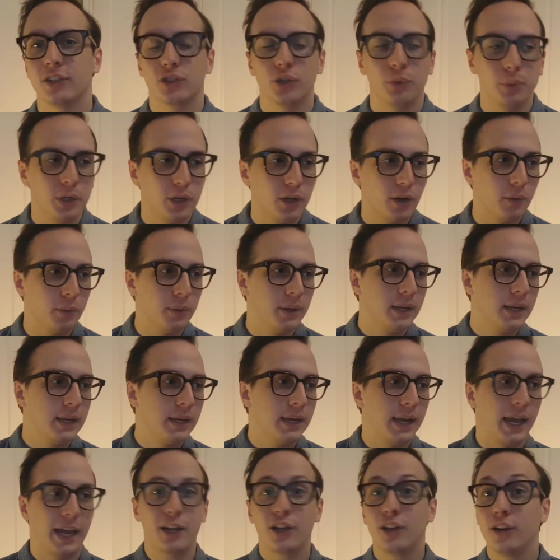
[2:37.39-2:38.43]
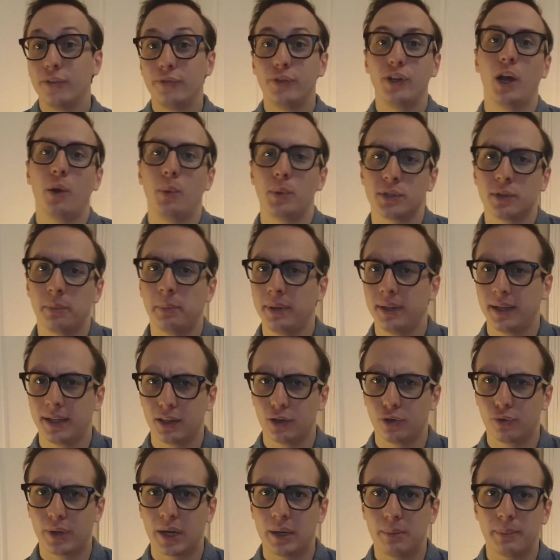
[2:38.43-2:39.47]
So, you know, I could have gone with something like
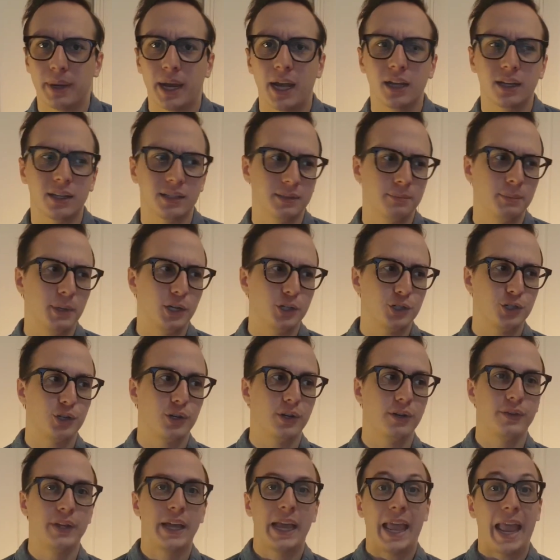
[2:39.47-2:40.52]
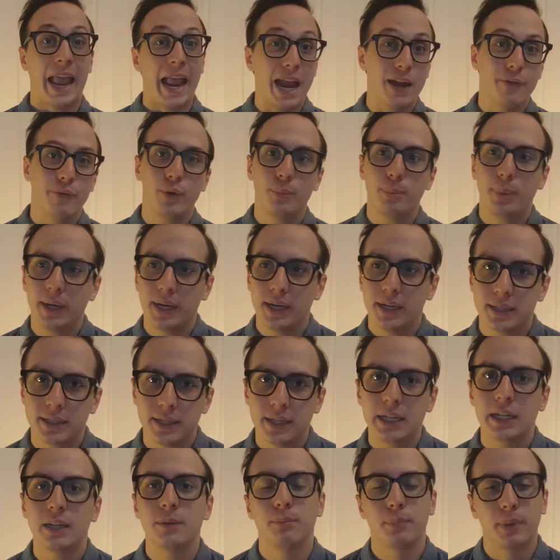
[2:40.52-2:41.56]
The Green Mile because I'm not sure if everybody's
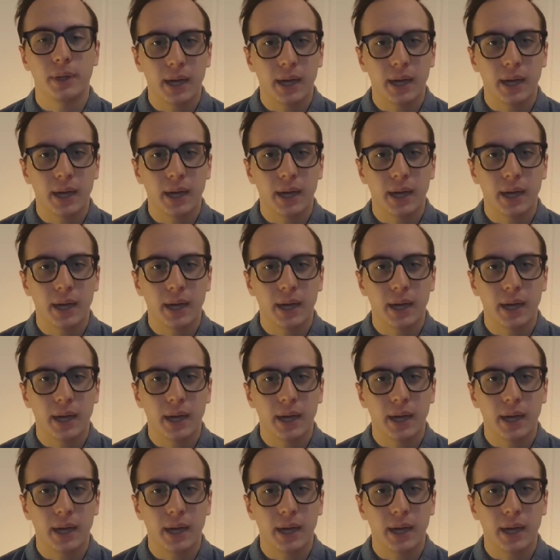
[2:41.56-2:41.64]
seen it,